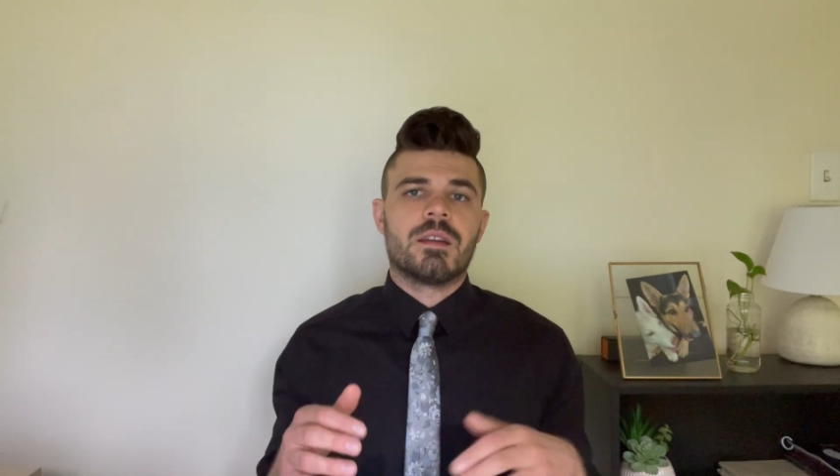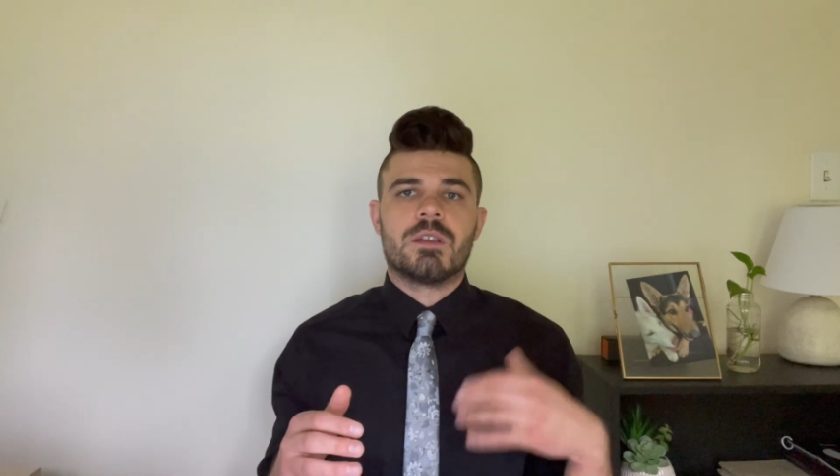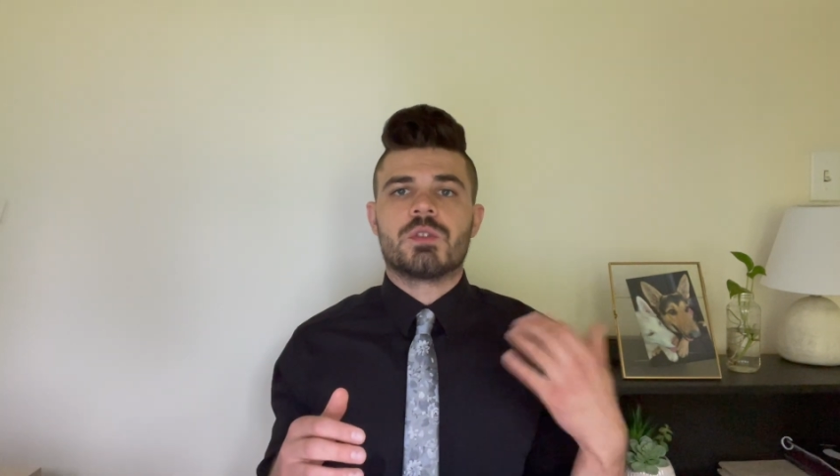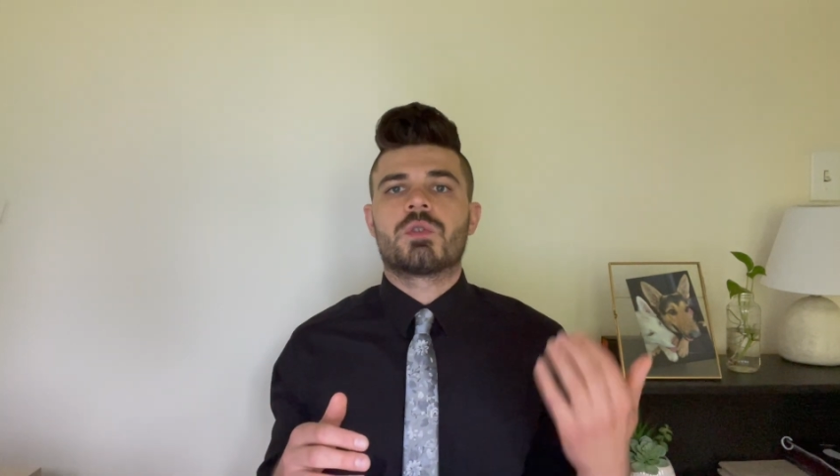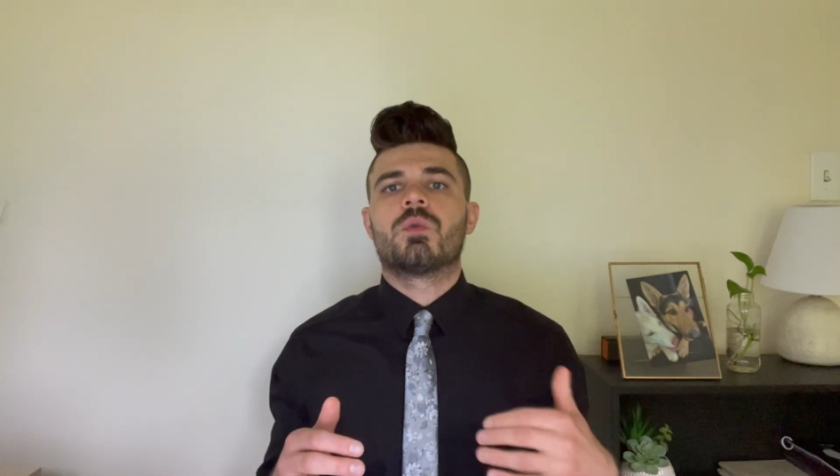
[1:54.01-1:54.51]
in a
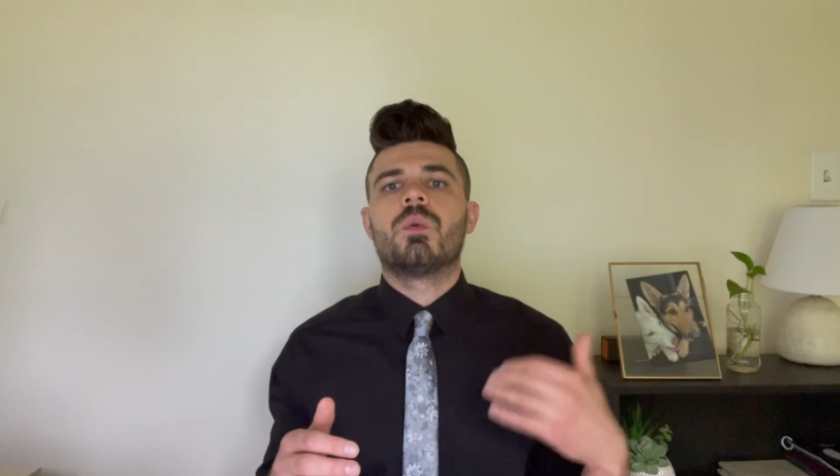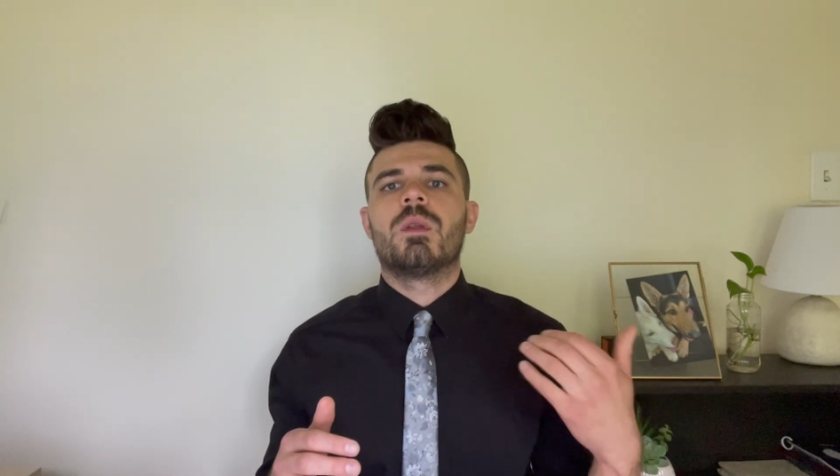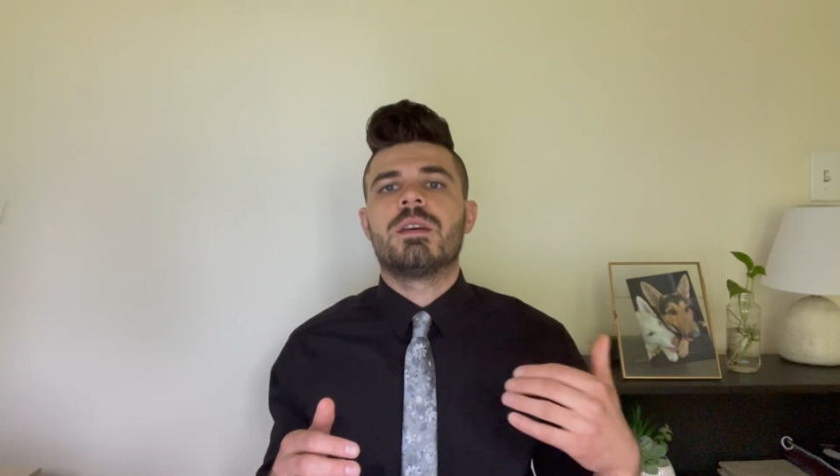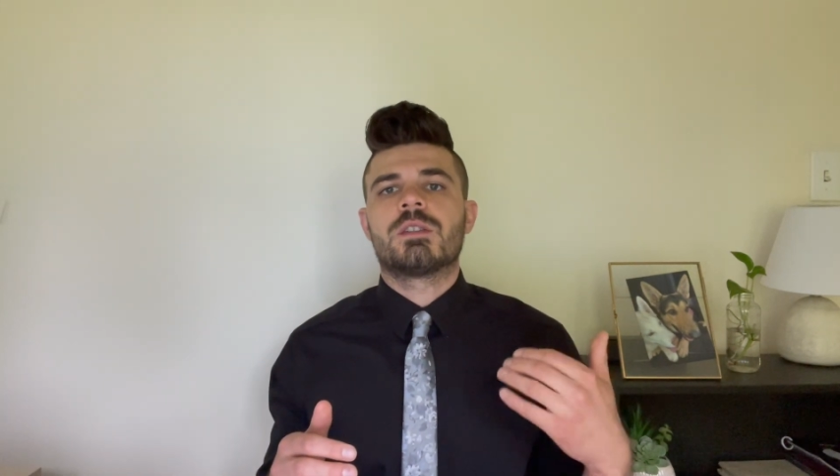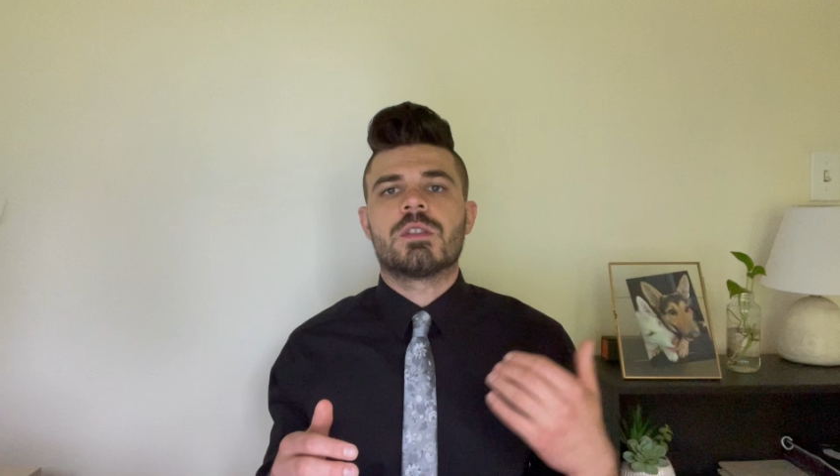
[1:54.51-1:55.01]
true
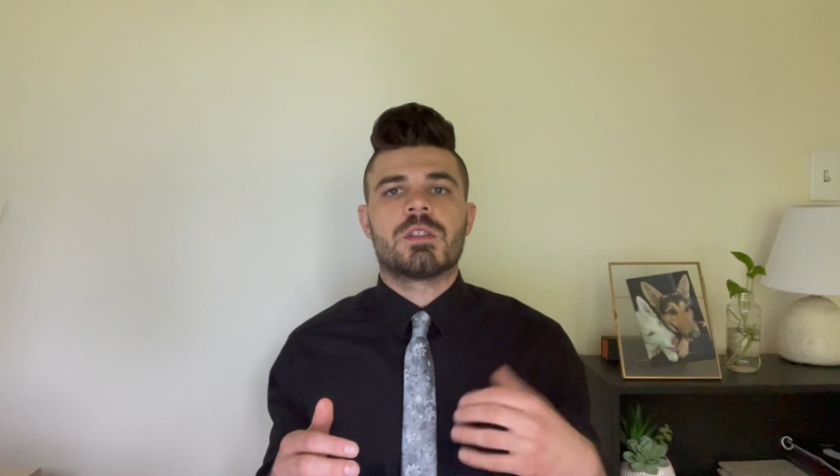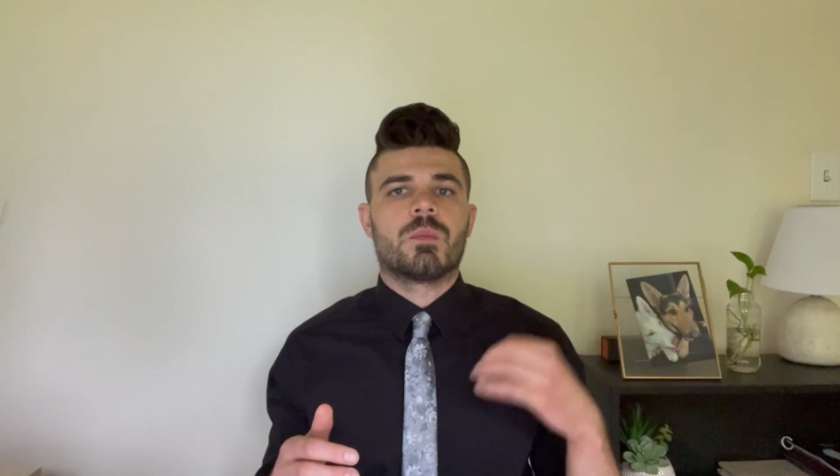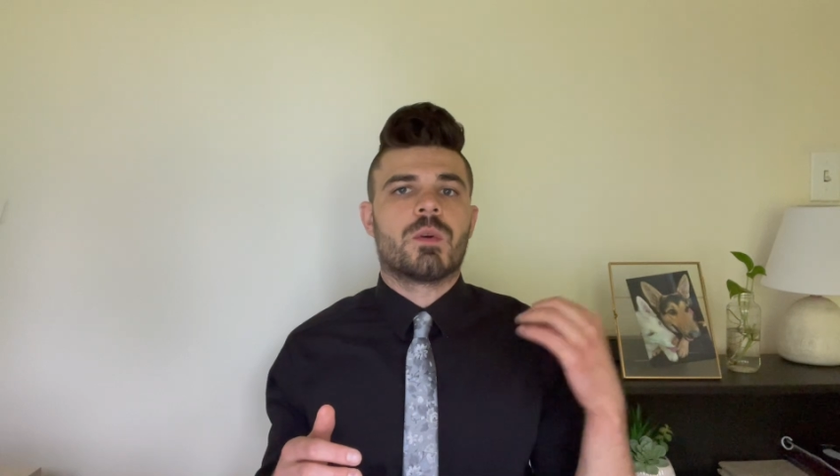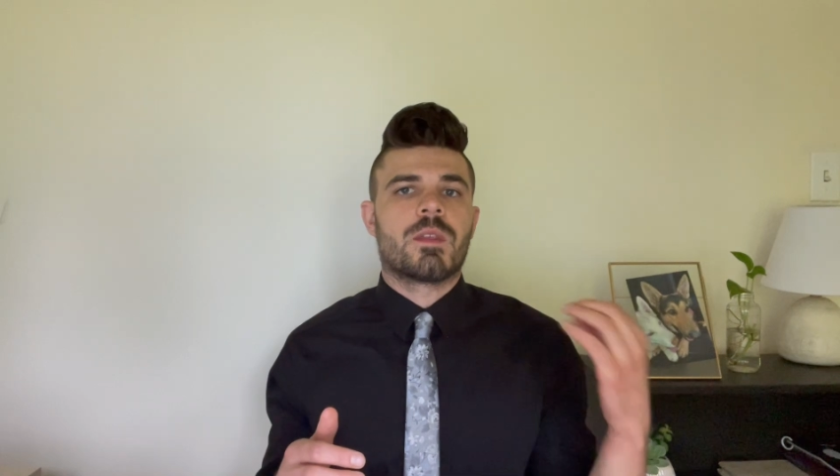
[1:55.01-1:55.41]
relationship with